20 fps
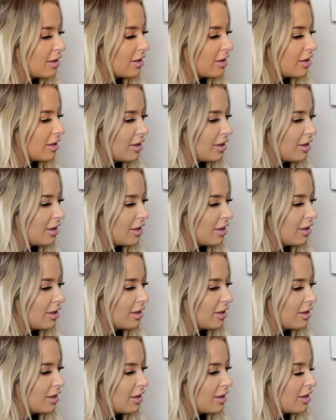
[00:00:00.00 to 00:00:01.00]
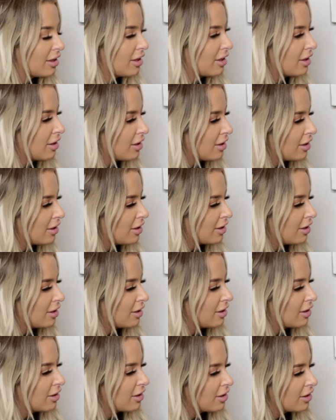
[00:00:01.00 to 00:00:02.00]

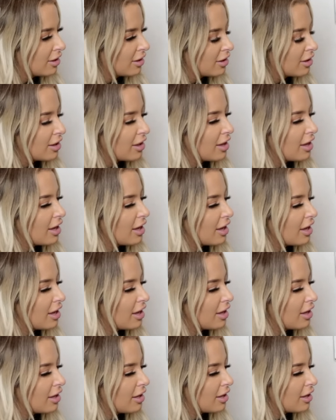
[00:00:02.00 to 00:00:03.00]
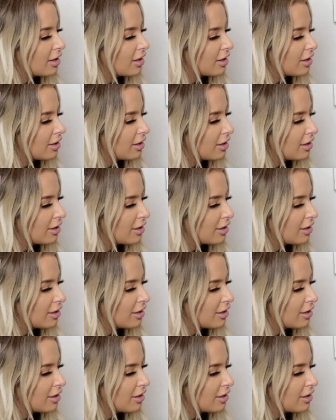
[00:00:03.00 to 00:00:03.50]
(not speaking)